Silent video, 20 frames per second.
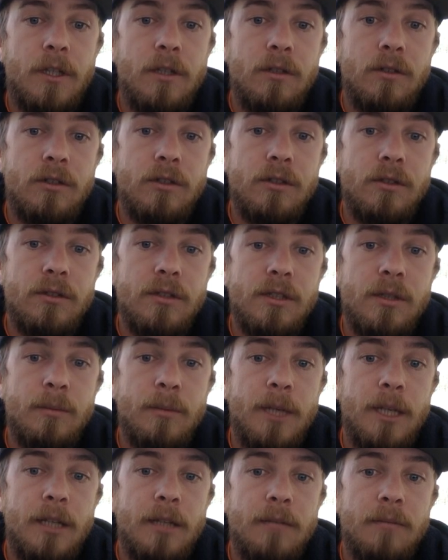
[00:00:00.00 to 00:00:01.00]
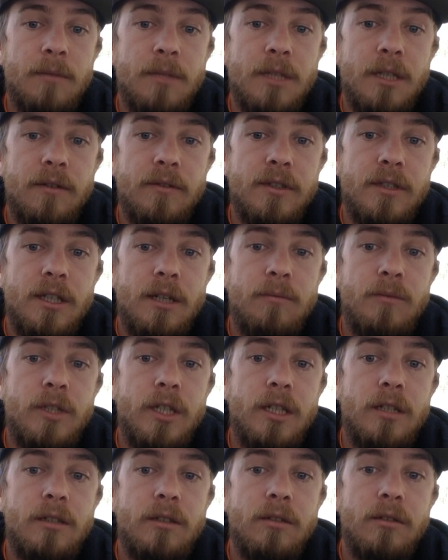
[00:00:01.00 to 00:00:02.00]
who choose to make themselves
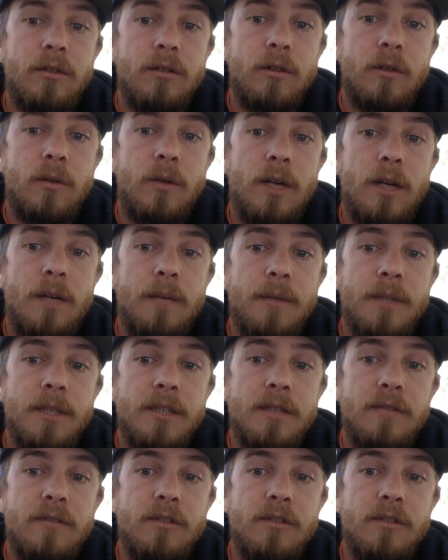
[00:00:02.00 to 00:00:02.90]
subject to the requirements